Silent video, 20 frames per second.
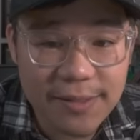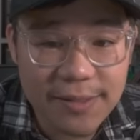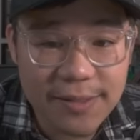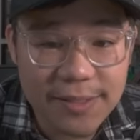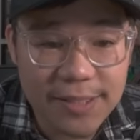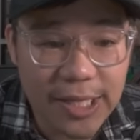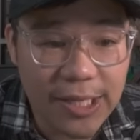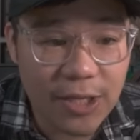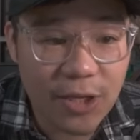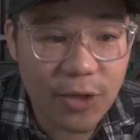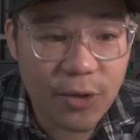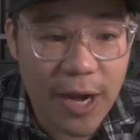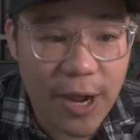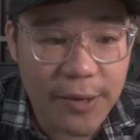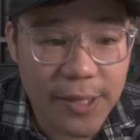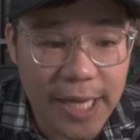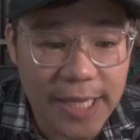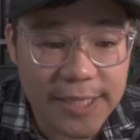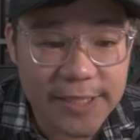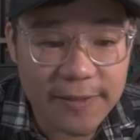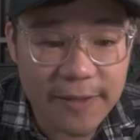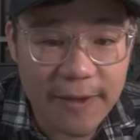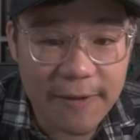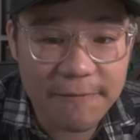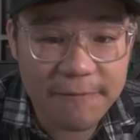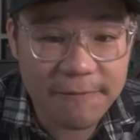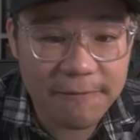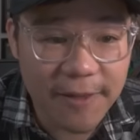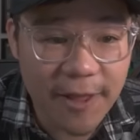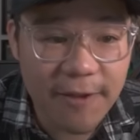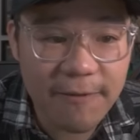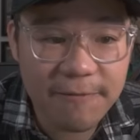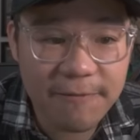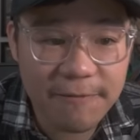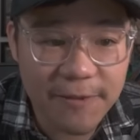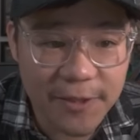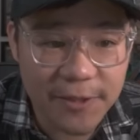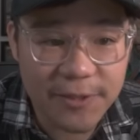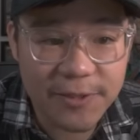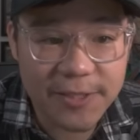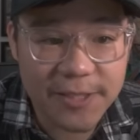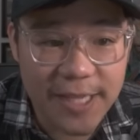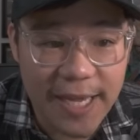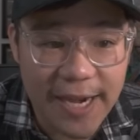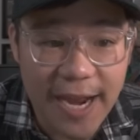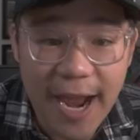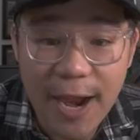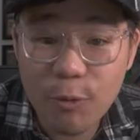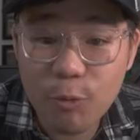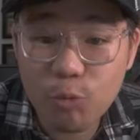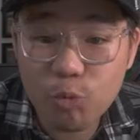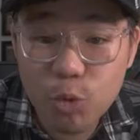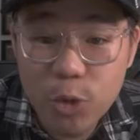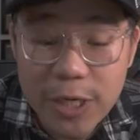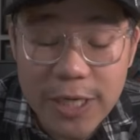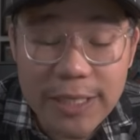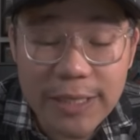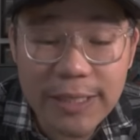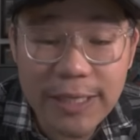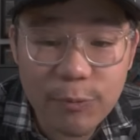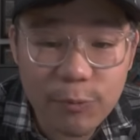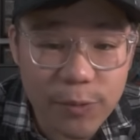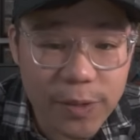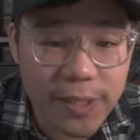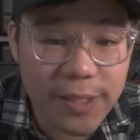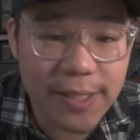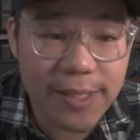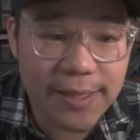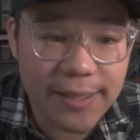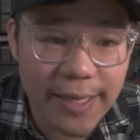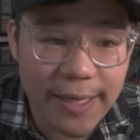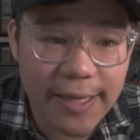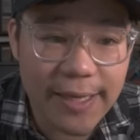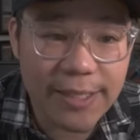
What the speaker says: Stellar Crown as a fluff filler set. I really, really think